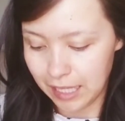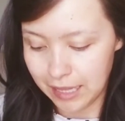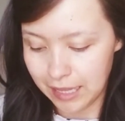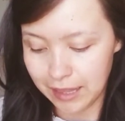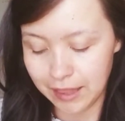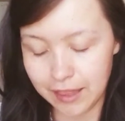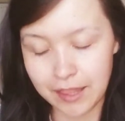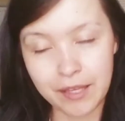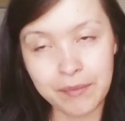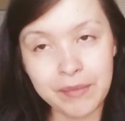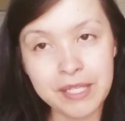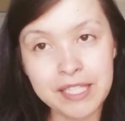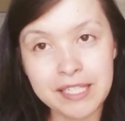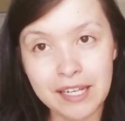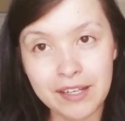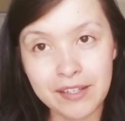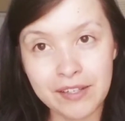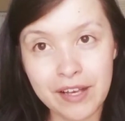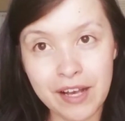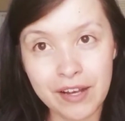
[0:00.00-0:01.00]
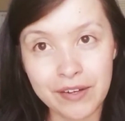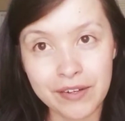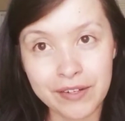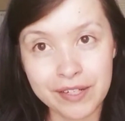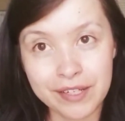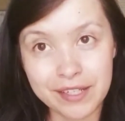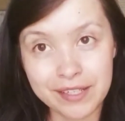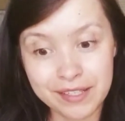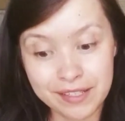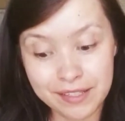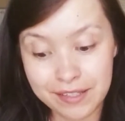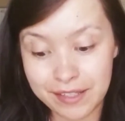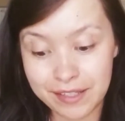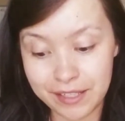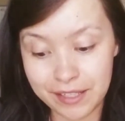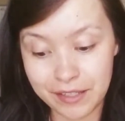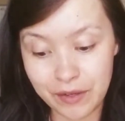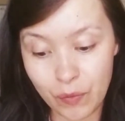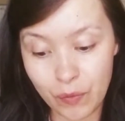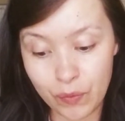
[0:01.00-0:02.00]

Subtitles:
let me tell you how you're going to succeed.